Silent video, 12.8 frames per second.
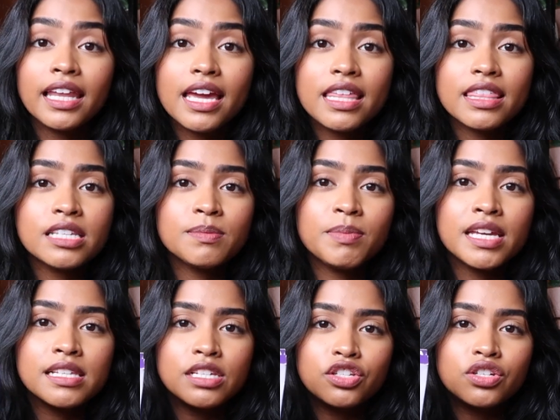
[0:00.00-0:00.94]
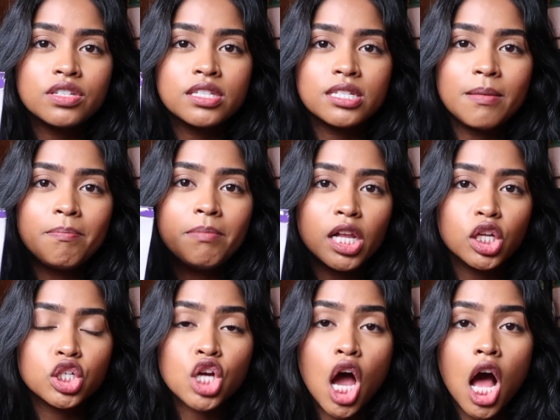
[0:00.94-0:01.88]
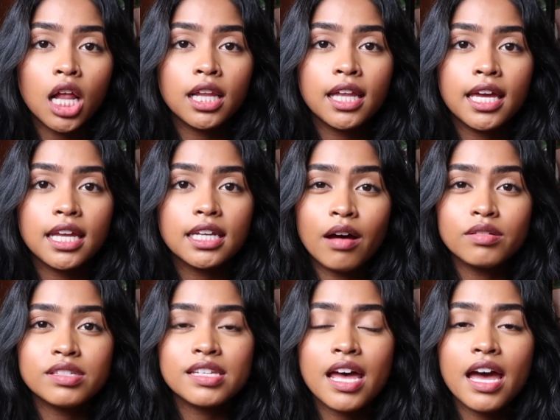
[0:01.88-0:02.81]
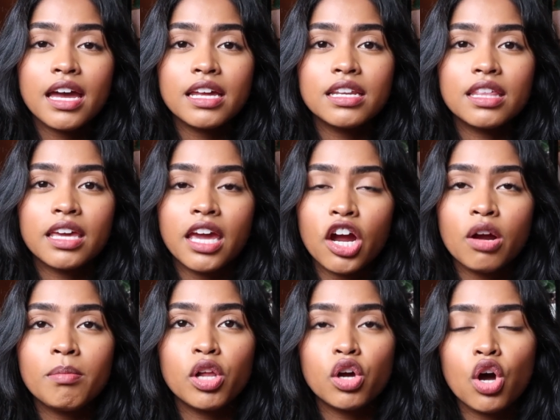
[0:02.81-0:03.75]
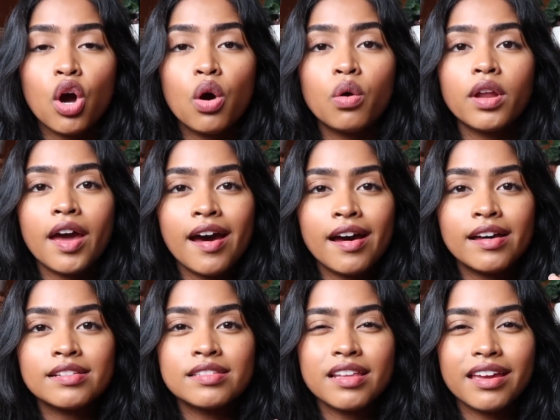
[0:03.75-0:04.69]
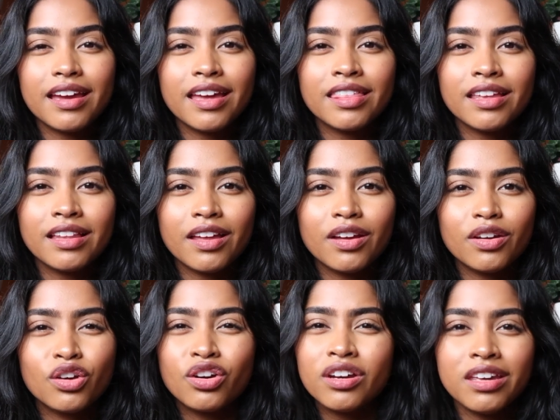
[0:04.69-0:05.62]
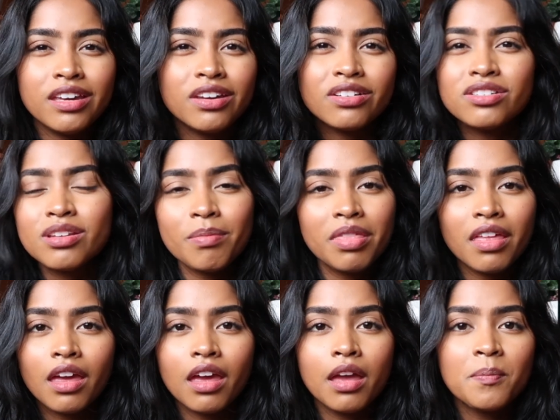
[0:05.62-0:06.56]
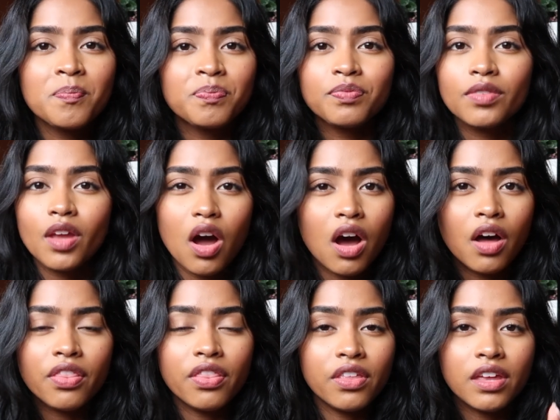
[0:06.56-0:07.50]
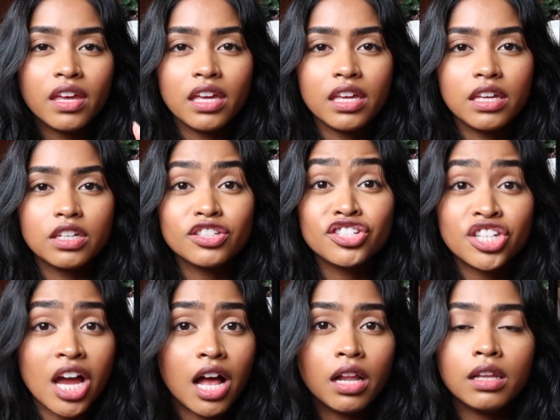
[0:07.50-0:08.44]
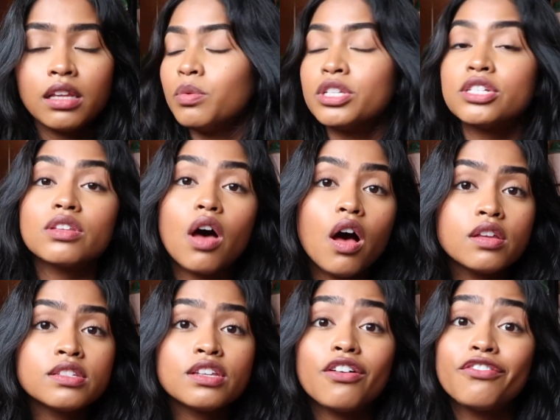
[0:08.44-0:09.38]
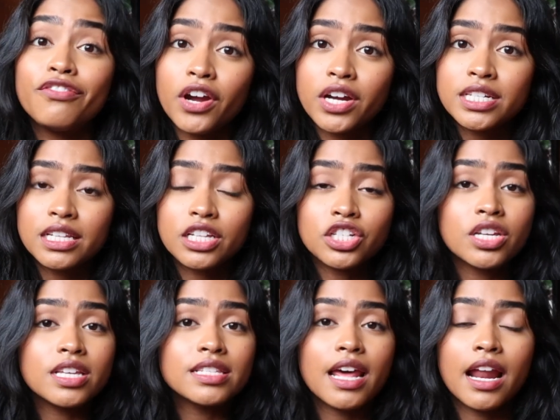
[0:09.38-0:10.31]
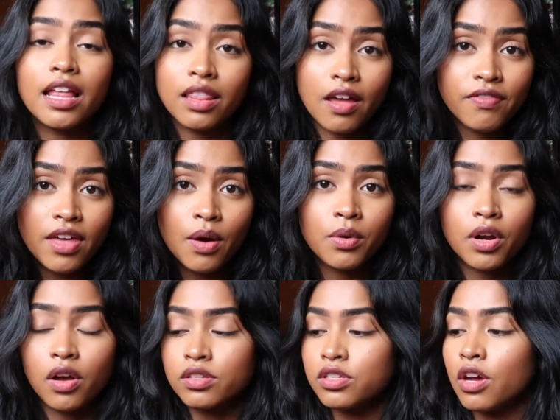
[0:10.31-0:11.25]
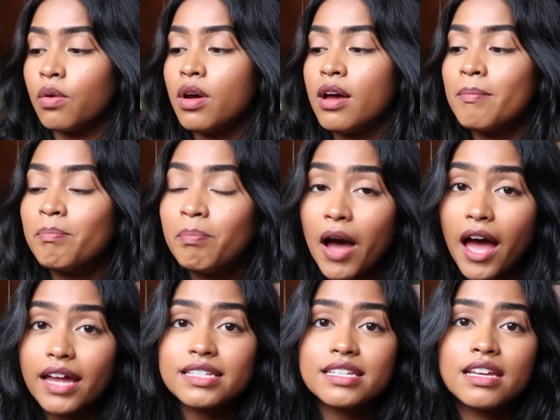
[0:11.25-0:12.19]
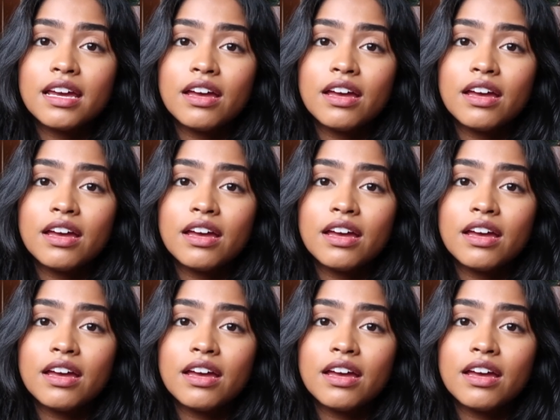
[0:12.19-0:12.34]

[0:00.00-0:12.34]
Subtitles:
like this because it's just milk chocolate outside. The caramel cone has like, I think like cookie or something on the shell, which is also very delicious, and I love that one also. But